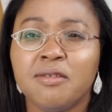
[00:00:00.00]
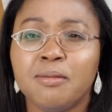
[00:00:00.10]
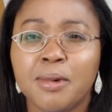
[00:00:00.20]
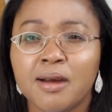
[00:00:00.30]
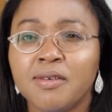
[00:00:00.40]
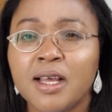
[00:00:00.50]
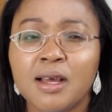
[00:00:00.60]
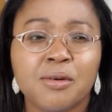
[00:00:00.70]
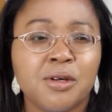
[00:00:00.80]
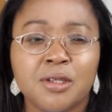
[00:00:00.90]
it
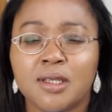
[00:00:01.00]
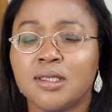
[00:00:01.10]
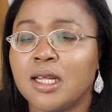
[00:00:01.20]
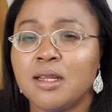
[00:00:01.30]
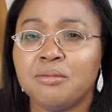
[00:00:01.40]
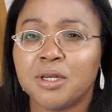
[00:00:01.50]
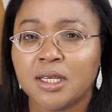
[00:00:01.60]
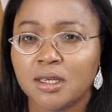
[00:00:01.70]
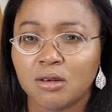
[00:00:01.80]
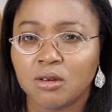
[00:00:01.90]
backfired because it started
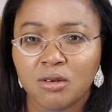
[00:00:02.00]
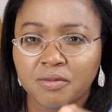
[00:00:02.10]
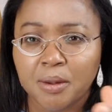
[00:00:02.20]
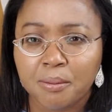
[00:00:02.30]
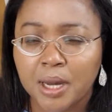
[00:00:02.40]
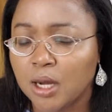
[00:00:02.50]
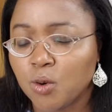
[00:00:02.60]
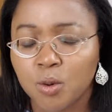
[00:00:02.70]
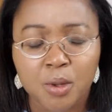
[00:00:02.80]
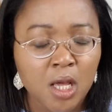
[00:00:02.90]
bringing all of them back
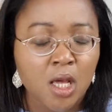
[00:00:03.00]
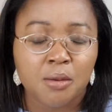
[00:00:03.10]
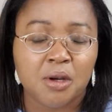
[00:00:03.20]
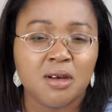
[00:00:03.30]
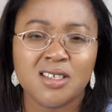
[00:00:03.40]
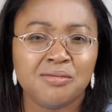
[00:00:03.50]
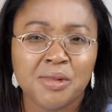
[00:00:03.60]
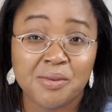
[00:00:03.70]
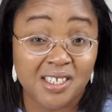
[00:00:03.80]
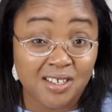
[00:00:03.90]
home, because
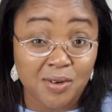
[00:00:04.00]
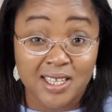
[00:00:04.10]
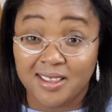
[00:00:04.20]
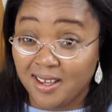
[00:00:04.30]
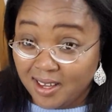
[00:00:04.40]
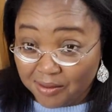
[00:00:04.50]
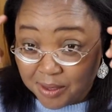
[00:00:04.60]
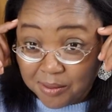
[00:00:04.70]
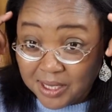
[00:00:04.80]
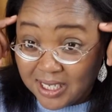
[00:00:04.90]
maybe they were thinking
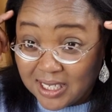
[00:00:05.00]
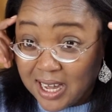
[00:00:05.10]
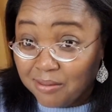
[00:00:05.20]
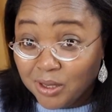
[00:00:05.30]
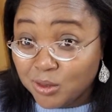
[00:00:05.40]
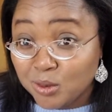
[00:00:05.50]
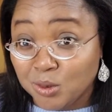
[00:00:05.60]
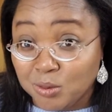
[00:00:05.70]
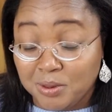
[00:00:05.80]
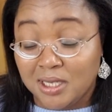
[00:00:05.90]
somebody can be so
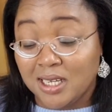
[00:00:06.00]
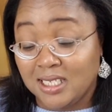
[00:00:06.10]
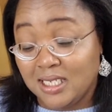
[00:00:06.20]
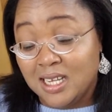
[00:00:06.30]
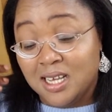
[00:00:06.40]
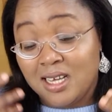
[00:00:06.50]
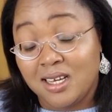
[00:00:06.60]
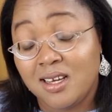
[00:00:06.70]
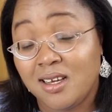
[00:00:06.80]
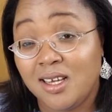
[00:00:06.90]
stupid that
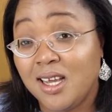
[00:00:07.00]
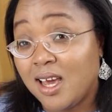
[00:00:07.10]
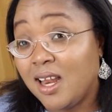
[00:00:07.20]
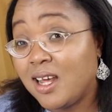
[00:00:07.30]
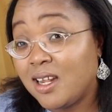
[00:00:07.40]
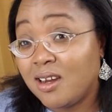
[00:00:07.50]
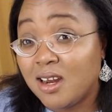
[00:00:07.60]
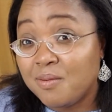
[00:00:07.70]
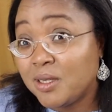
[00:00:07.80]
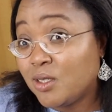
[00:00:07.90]
he allowed
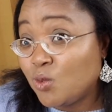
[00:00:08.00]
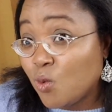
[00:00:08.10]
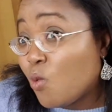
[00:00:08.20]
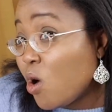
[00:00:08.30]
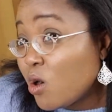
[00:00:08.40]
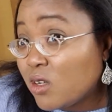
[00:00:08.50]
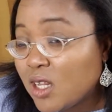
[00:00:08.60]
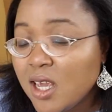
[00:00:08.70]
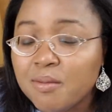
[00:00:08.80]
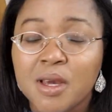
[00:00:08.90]
another person to walk on
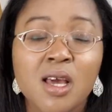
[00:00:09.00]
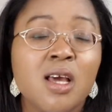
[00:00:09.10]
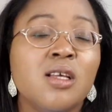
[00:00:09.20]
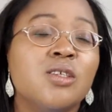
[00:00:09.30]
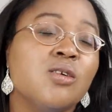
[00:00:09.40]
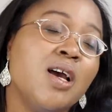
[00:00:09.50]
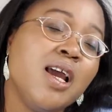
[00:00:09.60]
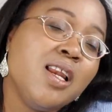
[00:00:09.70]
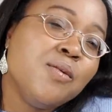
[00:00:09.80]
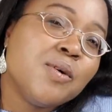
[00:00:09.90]
him. So
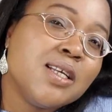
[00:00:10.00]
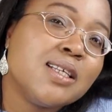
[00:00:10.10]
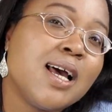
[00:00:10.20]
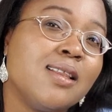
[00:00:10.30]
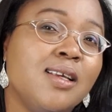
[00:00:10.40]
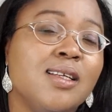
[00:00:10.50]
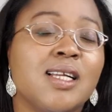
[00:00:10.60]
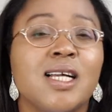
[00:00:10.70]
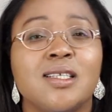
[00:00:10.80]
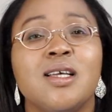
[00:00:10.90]
anyways, I think
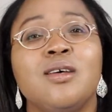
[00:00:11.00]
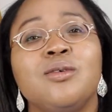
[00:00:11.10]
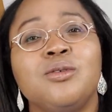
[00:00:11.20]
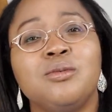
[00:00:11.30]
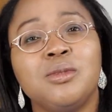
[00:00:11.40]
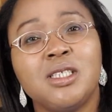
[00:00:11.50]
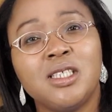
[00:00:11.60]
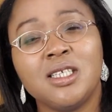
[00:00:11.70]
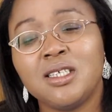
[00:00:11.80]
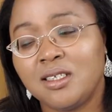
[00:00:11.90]
that
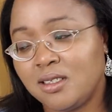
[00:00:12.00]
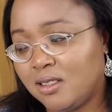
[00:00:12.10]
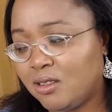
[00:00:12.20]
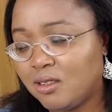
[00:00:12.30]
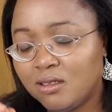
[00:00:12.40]
Odumeje is,